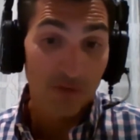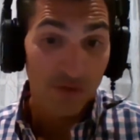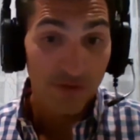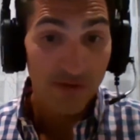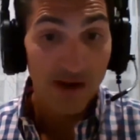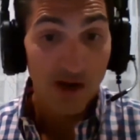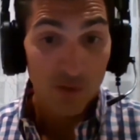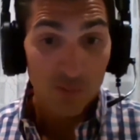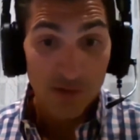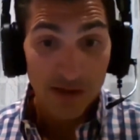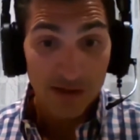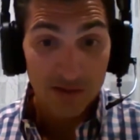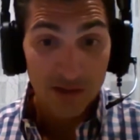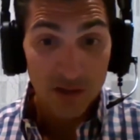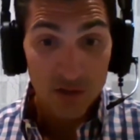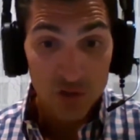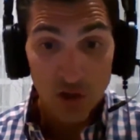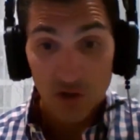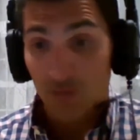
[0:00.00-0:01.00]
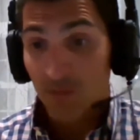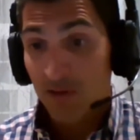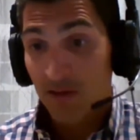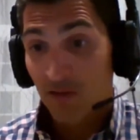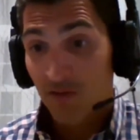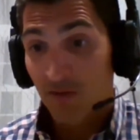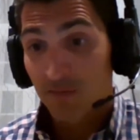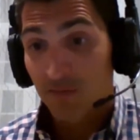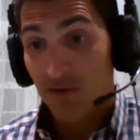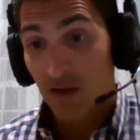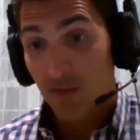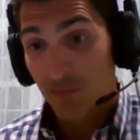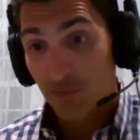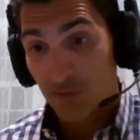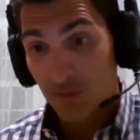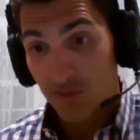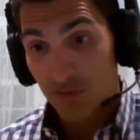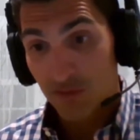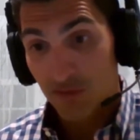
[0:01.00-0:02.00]
it's the chiropractic adjustment, sometimes
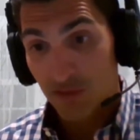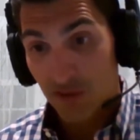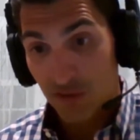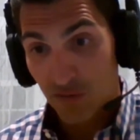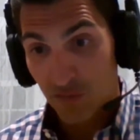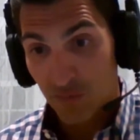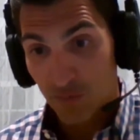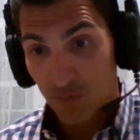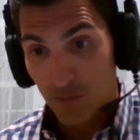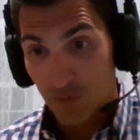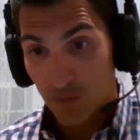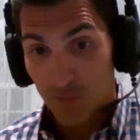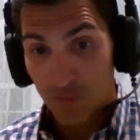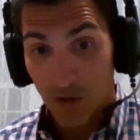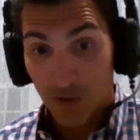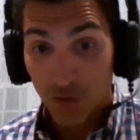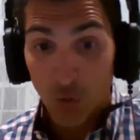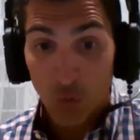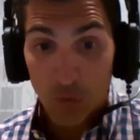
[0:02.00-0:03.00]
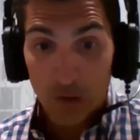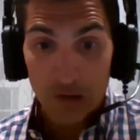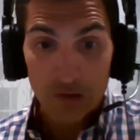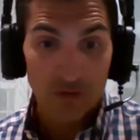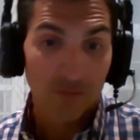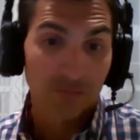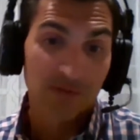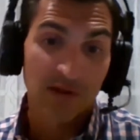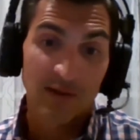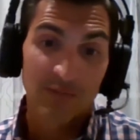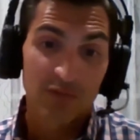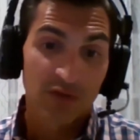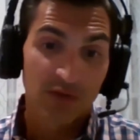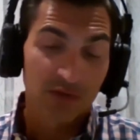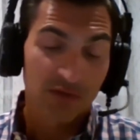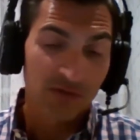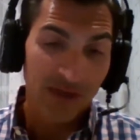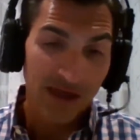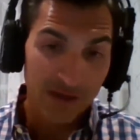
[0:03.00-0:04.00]
it's muscle work, sometimes
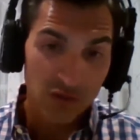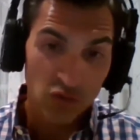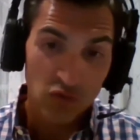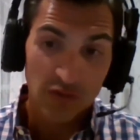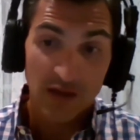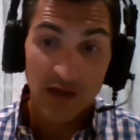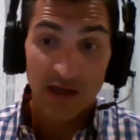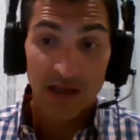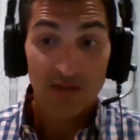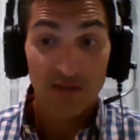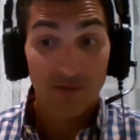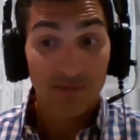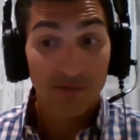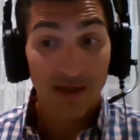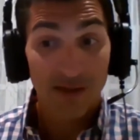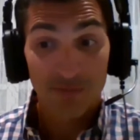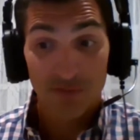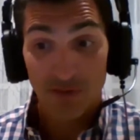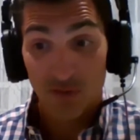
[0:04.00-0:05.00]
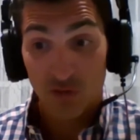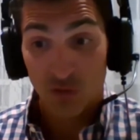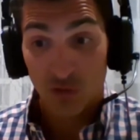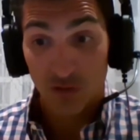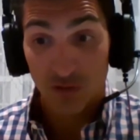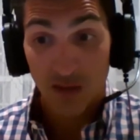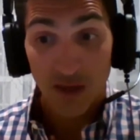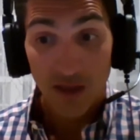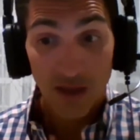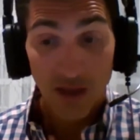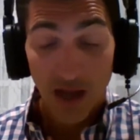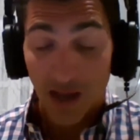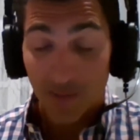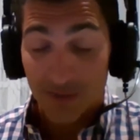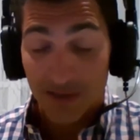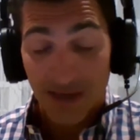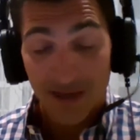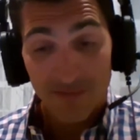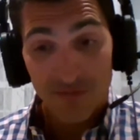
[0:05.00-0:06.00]
it's exercise, sometimes it's just,
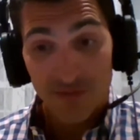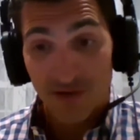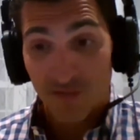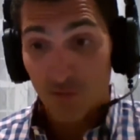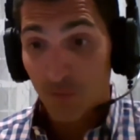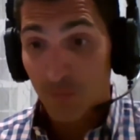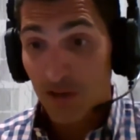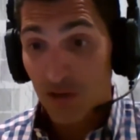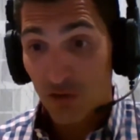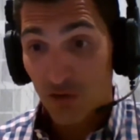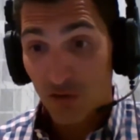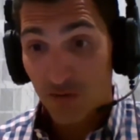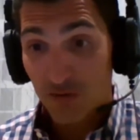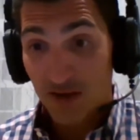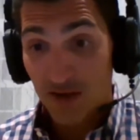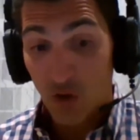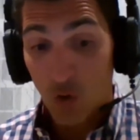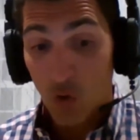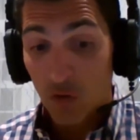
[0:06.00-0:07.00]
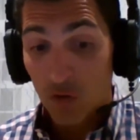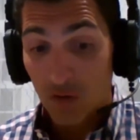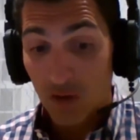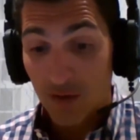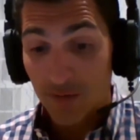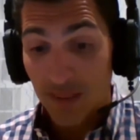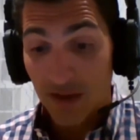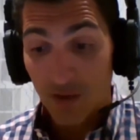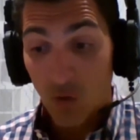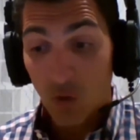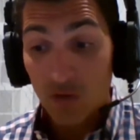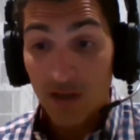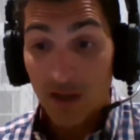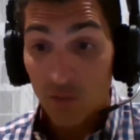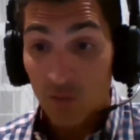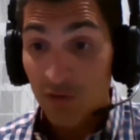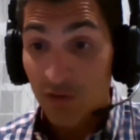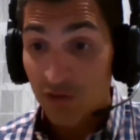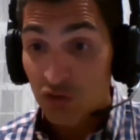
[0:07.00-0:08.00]
I have several patients that all I
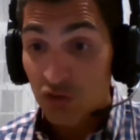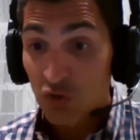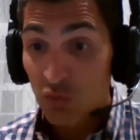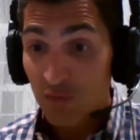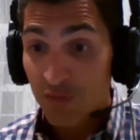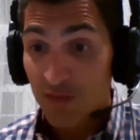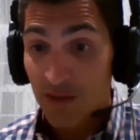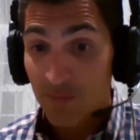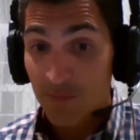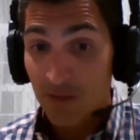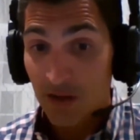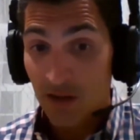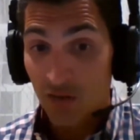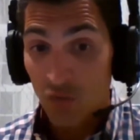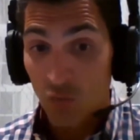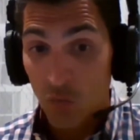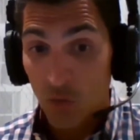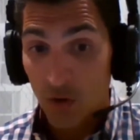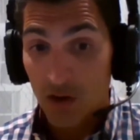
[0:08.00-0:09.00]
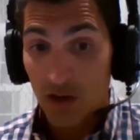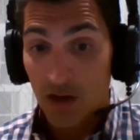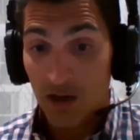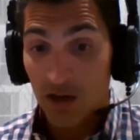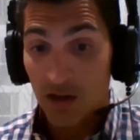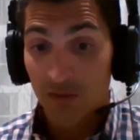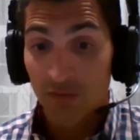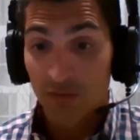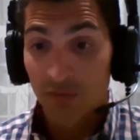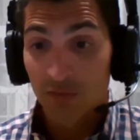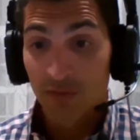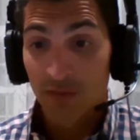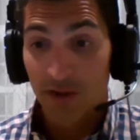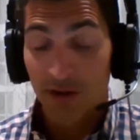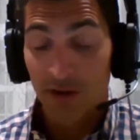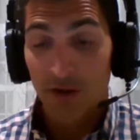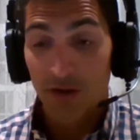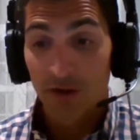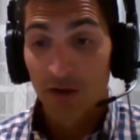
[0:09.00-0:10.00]
really do with them is work on
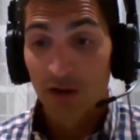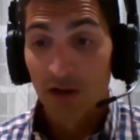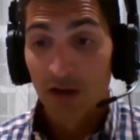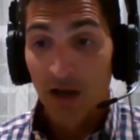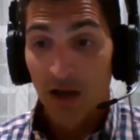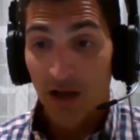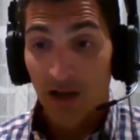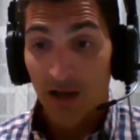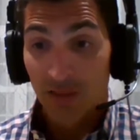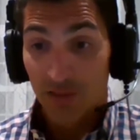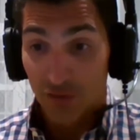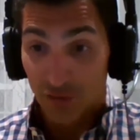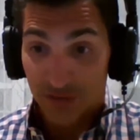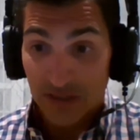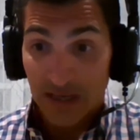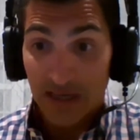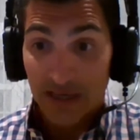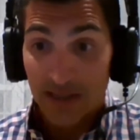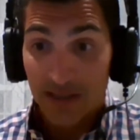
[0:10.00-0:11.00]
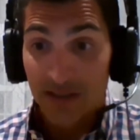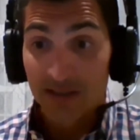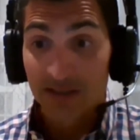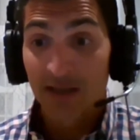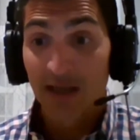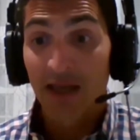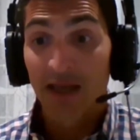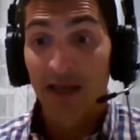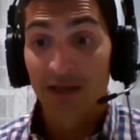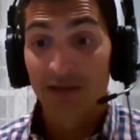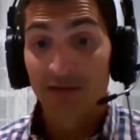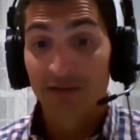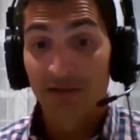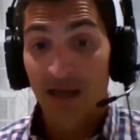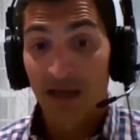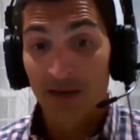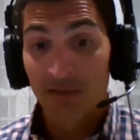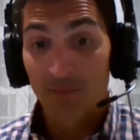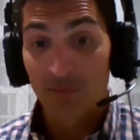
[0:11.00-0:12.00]
their diet and
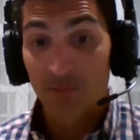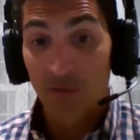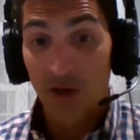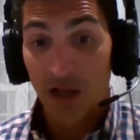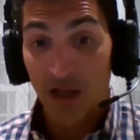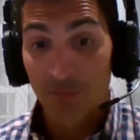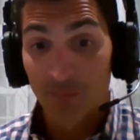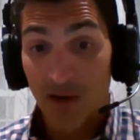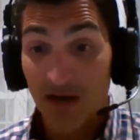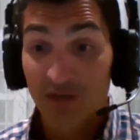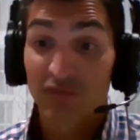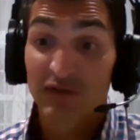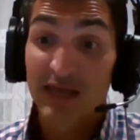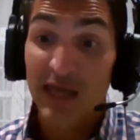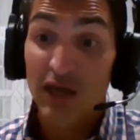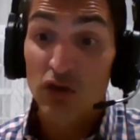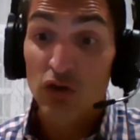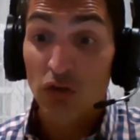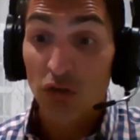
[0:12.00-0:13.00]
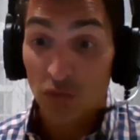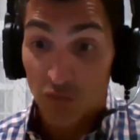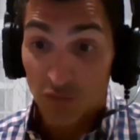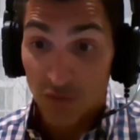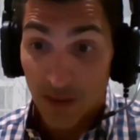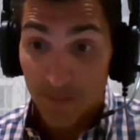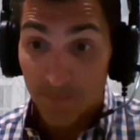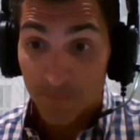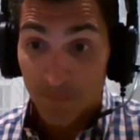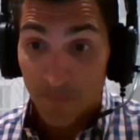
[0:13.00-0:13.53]
modifications for them.